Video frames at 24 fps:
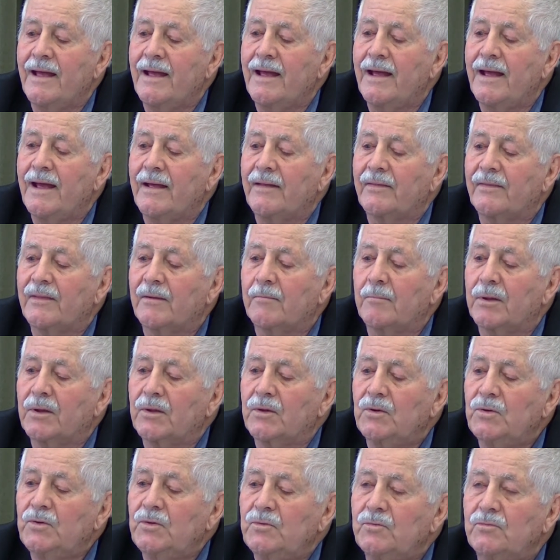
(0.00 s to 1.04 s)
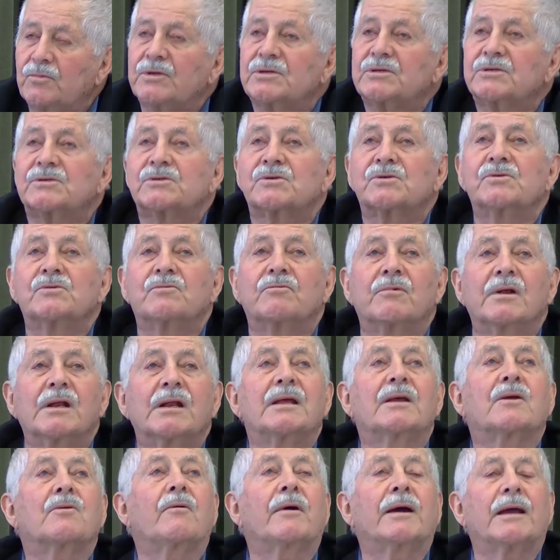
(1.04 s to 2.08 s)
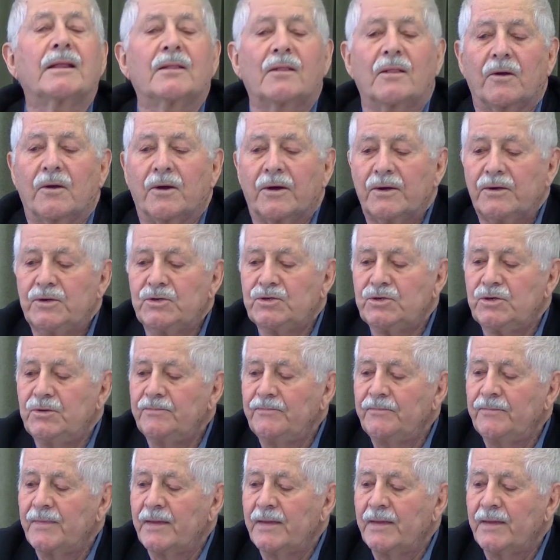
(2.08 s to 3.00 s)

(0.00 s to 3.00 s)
and the balloon was really quite large,